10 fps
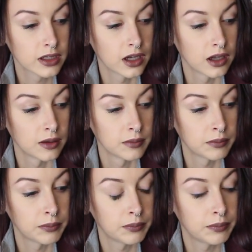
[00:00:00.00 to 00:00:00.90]

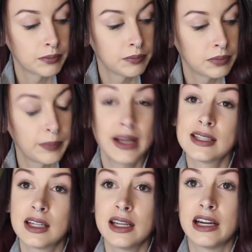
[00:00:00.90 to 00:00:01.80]
But
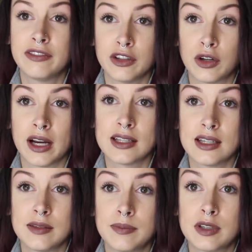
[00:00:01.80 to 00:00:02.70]
basically I feel
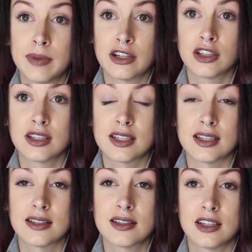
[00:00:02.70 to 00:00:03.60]
crazy, especially
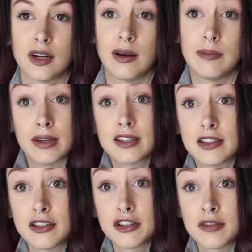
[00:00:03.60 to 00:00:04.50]
since, you know, I
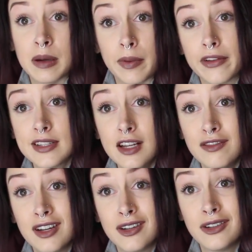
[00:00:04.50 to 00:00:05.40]
messaged my brother's cell
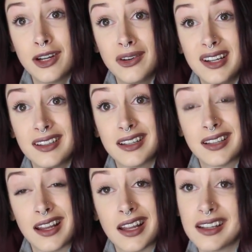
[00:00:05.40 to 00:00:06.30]
phone knowing that
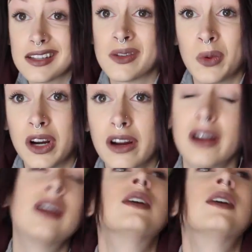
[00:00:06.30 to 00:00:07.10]
that thing doesn't work.